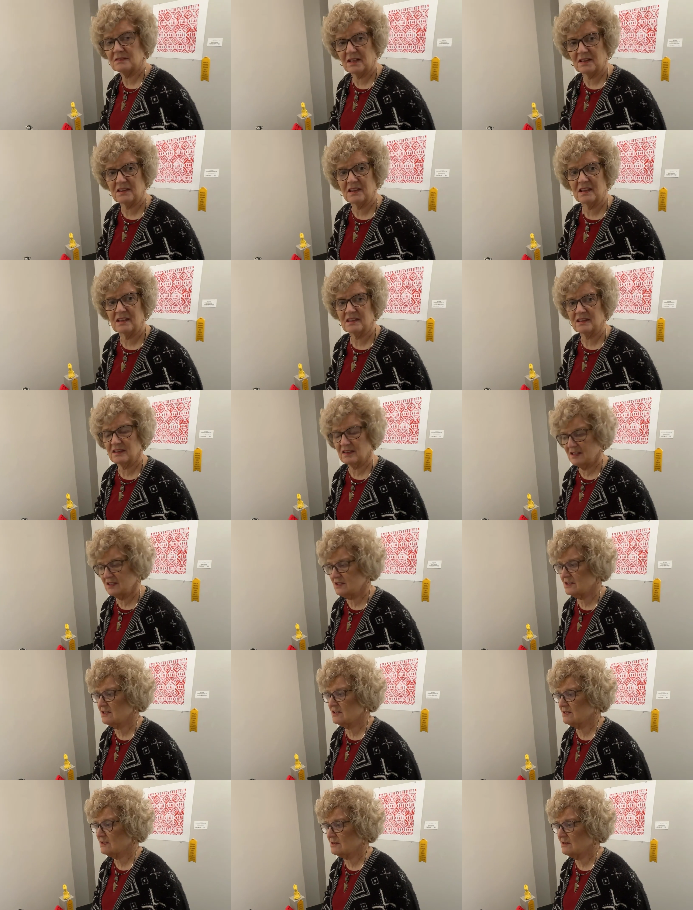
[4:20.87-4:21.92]
I think
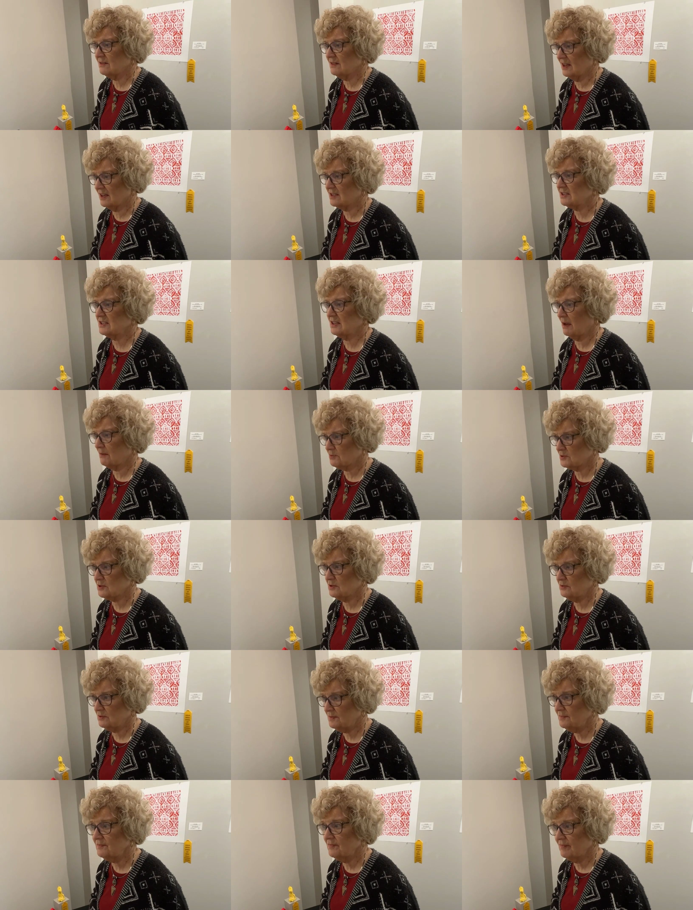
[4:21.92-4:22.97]
this is exceptional.